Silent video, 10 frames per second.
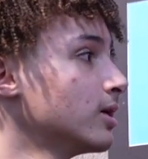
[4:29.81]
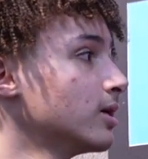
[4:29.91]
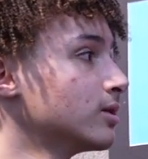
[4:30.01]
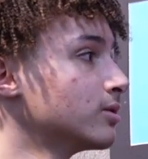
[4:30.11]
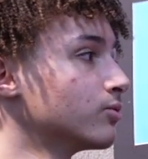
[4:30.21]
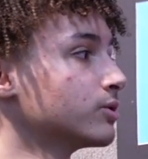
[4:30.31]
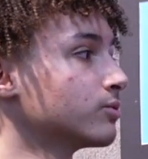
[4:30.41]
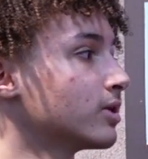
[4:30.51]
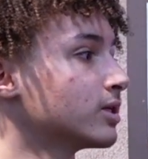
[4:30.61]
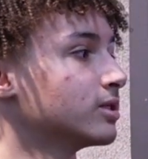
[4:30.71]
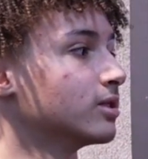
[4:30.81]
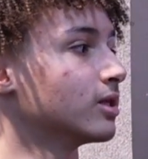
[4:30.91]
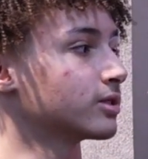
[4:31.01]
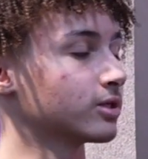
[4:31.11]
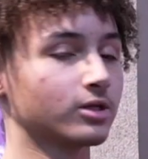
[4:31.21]
And the reason why I did
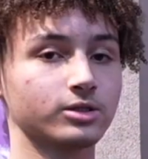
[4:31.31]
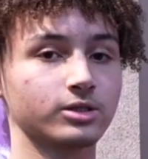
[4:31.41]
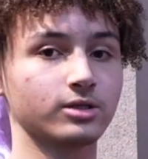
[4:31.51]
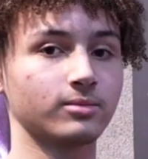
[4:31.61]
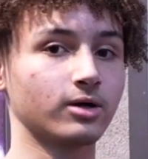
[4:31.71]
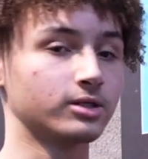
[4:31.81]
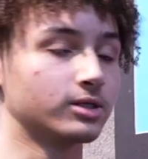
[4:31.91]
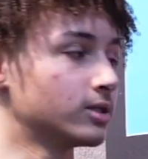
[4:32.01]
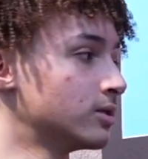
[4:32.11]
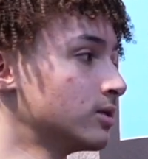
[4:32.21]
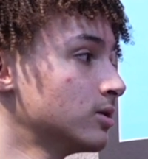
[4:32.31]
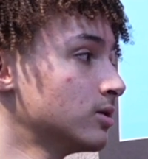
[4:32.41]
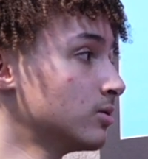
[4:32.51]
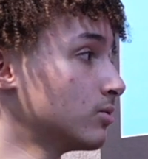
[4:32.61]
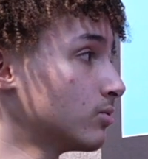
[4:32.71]
the color scheme how I did
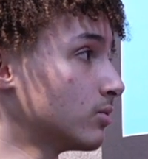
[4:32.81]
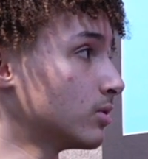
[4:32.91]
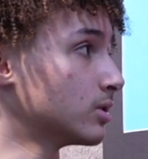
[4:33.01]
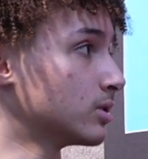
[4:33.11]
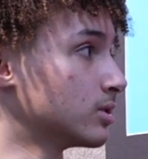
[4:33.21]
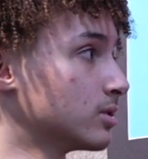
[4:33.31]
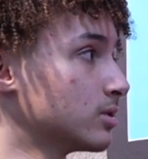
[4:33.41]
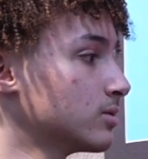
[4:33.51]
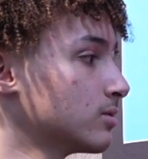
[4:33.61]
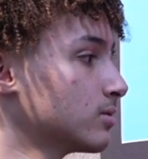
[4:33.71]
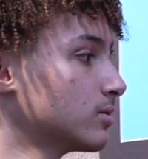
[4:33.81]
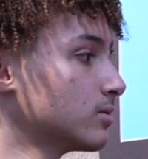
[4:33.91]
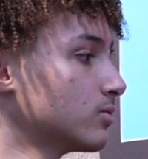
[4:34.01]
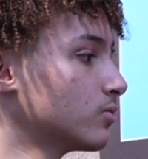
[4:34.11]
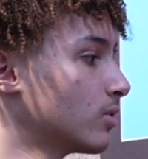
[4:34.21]
was
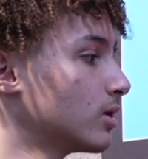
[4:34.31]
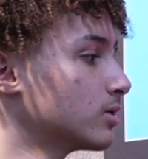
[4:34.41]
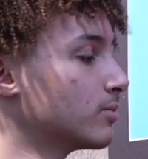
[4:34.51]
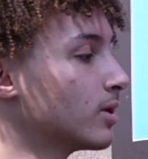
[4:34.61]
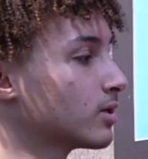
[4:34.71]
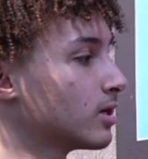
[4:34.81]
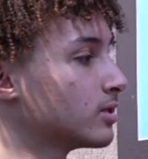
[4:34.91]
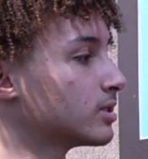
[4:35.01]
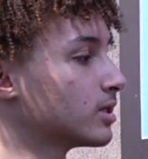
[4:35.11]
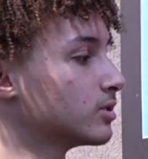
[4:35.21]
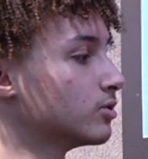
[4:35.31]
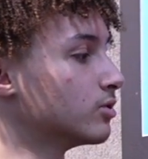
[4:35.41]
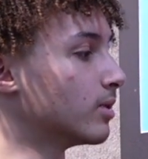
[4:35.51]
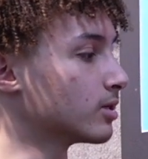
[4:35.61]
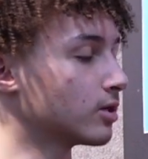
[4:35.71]
the background. I decided to do
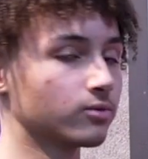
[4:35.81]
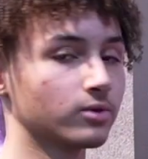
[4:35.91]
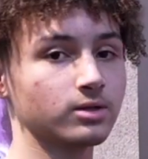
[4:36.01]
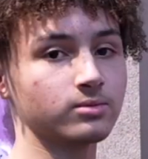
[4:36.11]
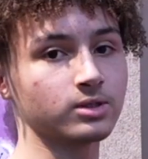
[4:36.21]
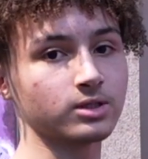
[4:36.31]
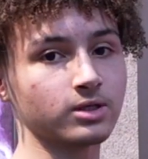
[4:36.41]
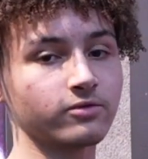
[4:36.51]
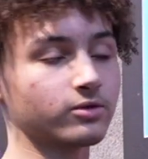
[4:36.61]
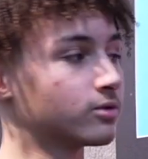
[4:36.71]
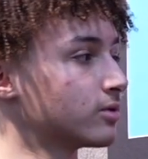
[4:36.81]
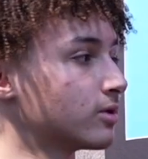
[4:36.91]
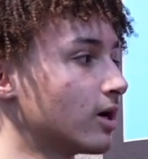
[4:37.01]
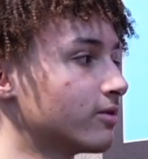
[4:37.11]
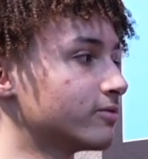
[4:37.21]
the background red because
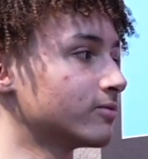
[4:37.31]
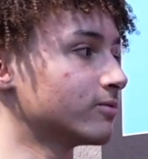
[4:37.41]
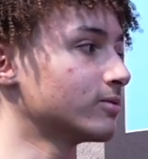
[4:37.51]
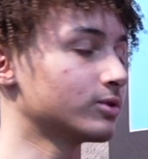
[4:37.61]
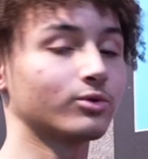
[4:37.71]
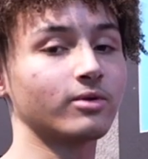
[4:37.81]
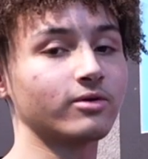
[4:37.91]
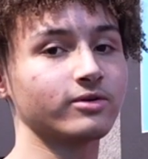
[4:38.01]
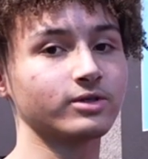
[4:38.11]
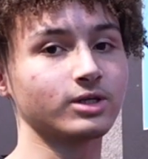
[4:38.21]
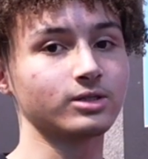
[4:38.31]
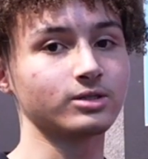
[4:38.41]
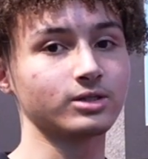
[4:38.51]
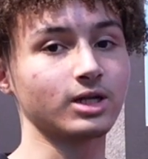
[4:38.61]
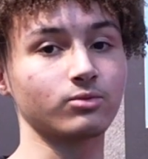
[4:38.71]
it's one of my favorite
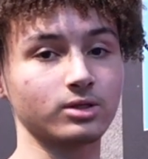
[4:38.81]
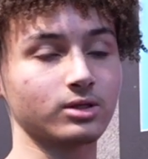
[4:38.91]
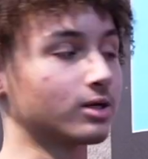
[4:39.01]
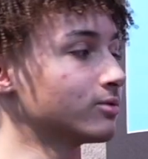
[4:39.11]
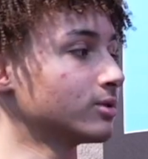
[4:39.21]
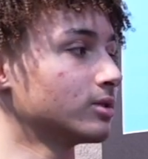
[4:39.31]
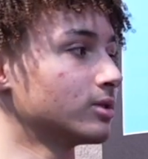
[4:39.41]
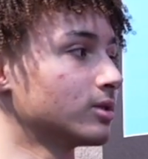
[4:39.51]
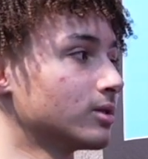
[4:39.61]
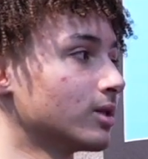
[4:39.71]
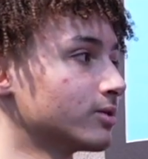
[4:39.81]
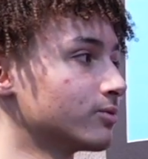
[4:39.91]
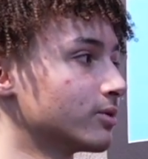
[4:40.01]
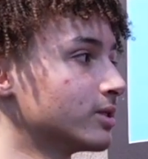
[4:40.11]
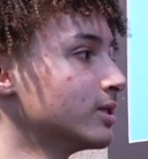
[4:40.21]
colors, and I really like
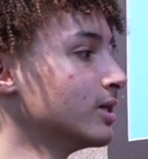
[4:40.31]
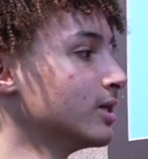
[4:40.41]
red.